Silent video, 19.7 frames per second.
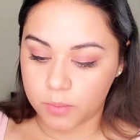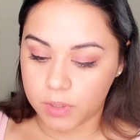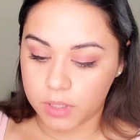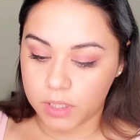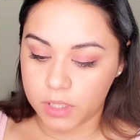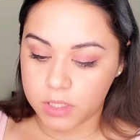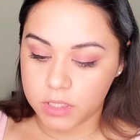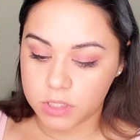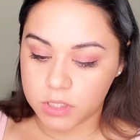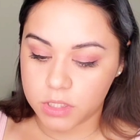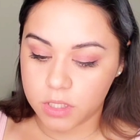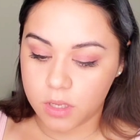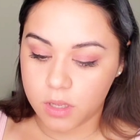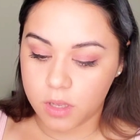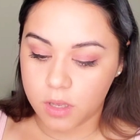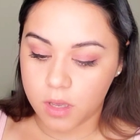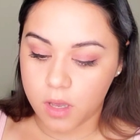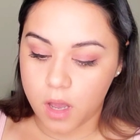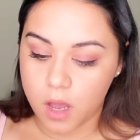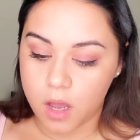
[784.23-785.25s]
blush
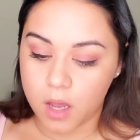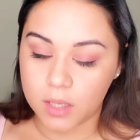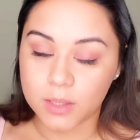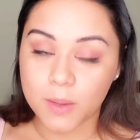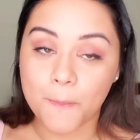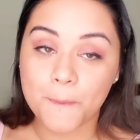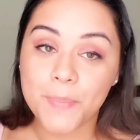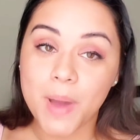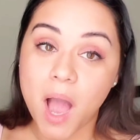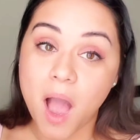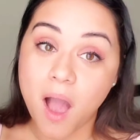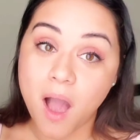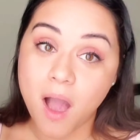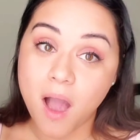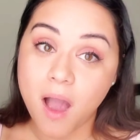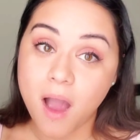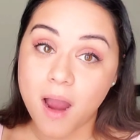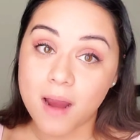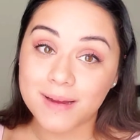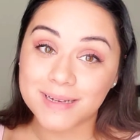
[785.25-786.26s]
called
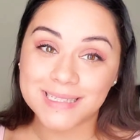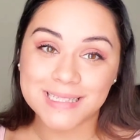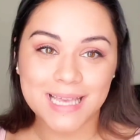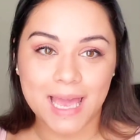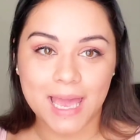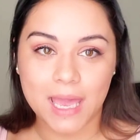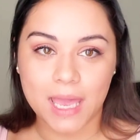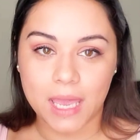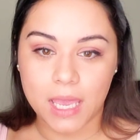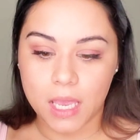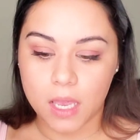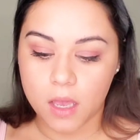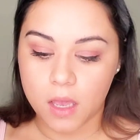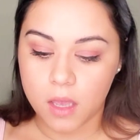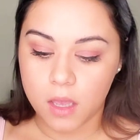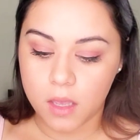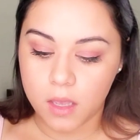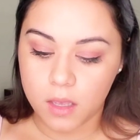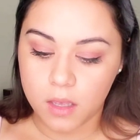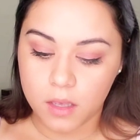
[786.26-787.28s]
Parte,
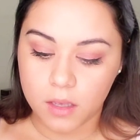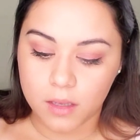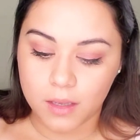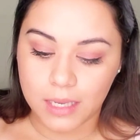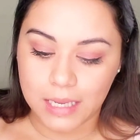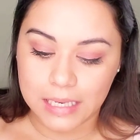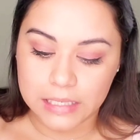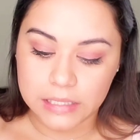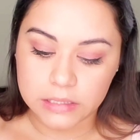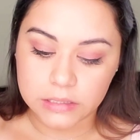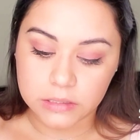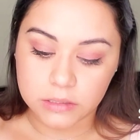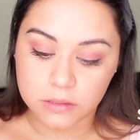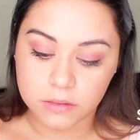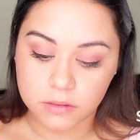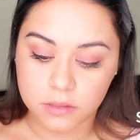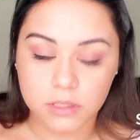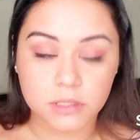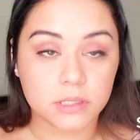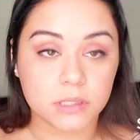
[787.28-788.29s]
and it
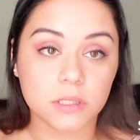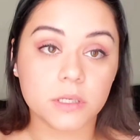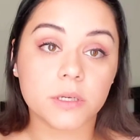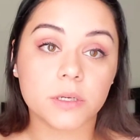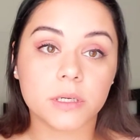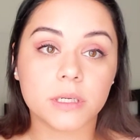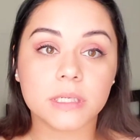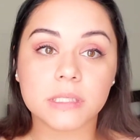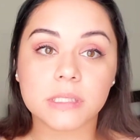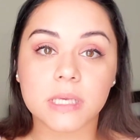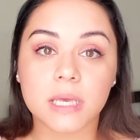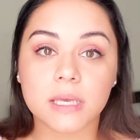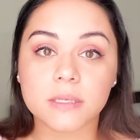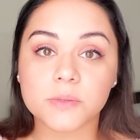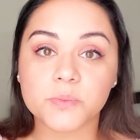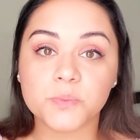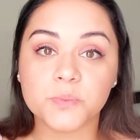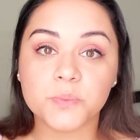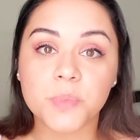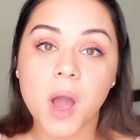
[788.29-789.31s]
literally says
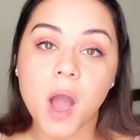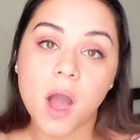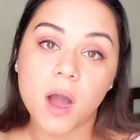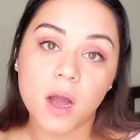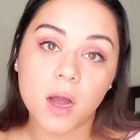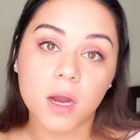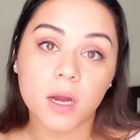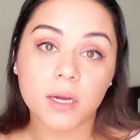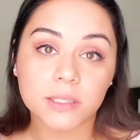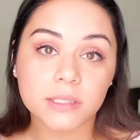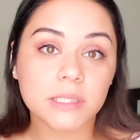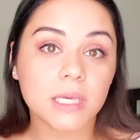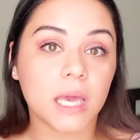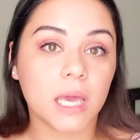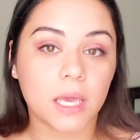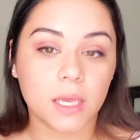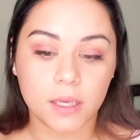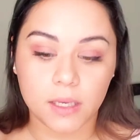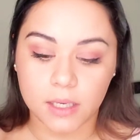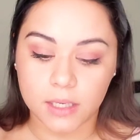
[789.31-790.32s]

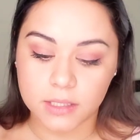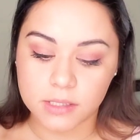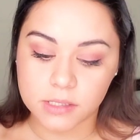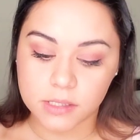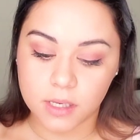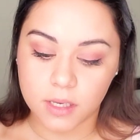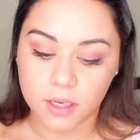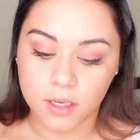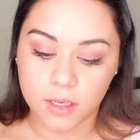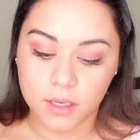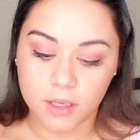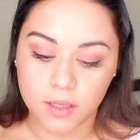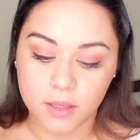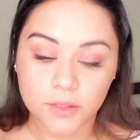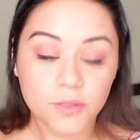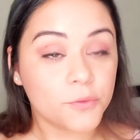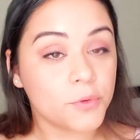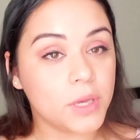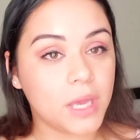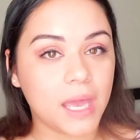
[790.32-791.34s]
Parte. It's
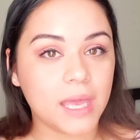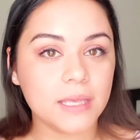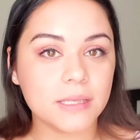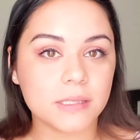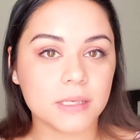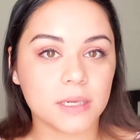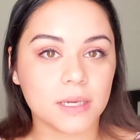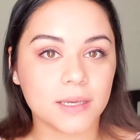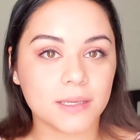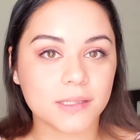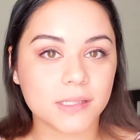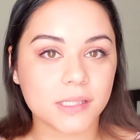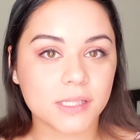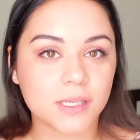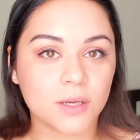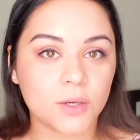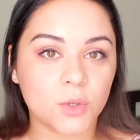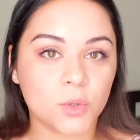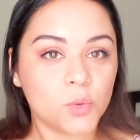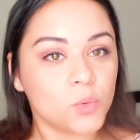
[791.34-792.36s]
3 A's in it,
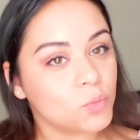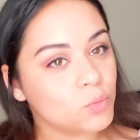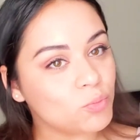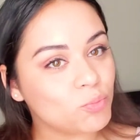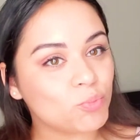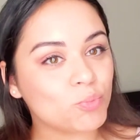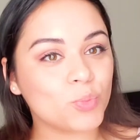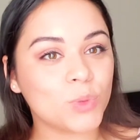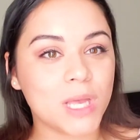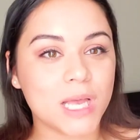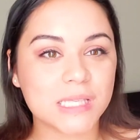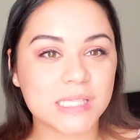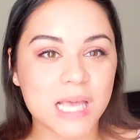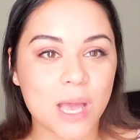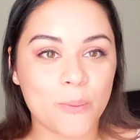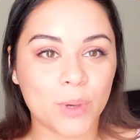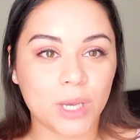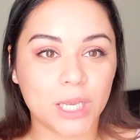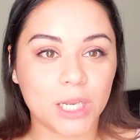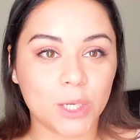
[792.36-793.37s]
so that's how
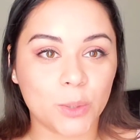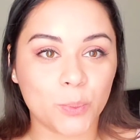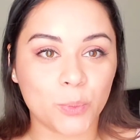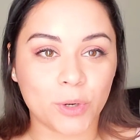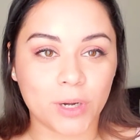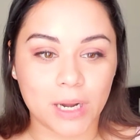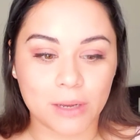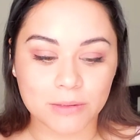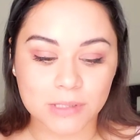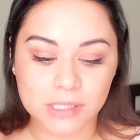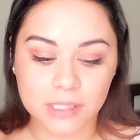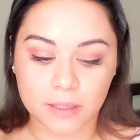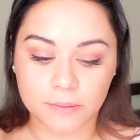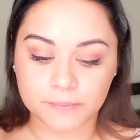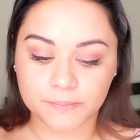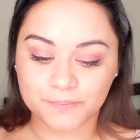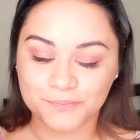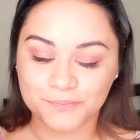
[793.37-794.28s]
I'm gonna pronounce it.